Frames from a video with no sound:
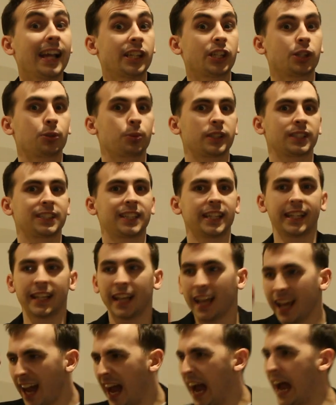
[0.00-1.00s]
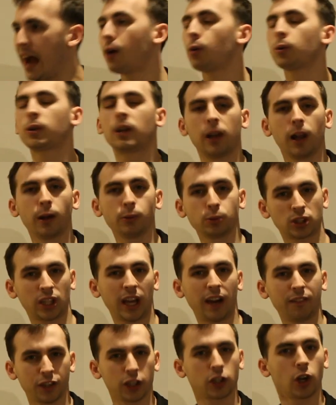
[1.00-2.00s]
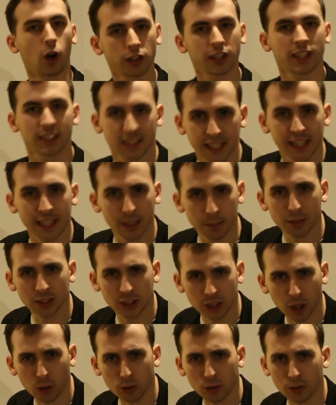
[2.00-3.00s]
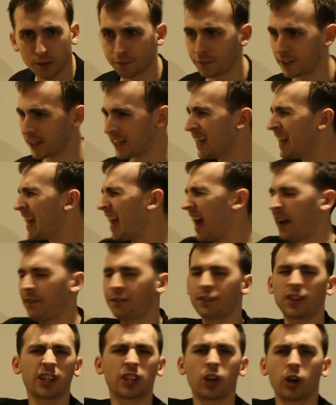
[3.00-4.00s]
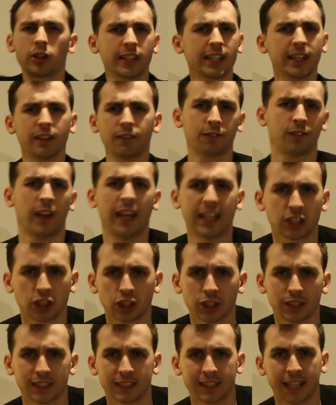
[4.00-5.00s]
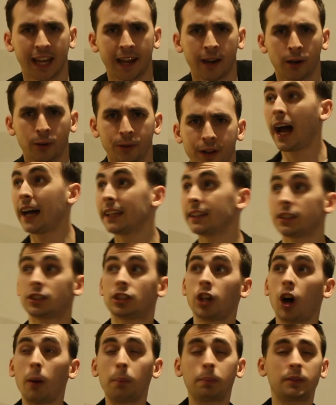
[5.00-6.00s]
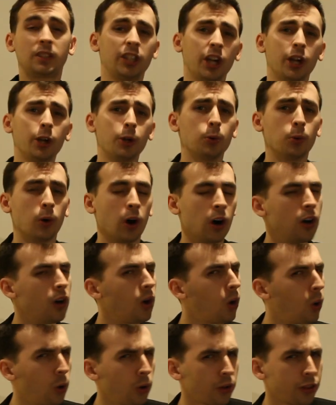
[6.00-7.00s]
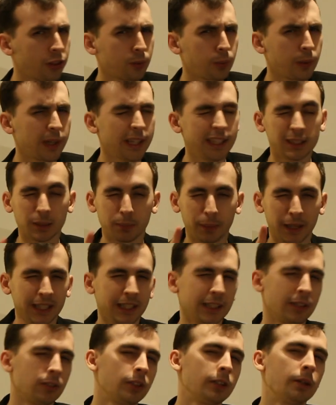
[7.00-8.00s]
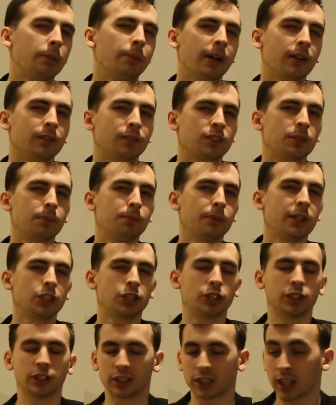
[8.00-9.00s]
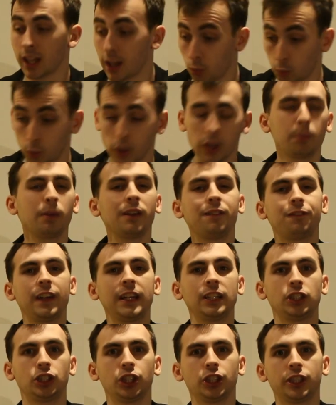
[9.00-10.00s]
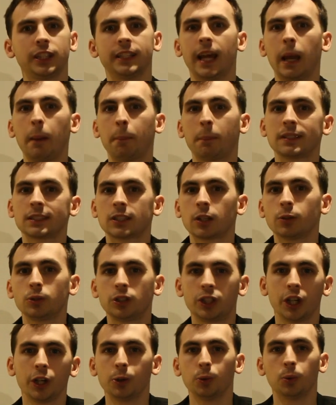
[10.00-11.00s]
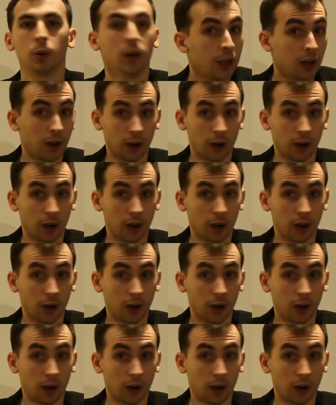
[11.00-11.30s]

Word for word: accuracy. How close have you got the cinematography? Have you got the inflections down? And the top two, or three, depending on the amount of submissions, will be featured in episode two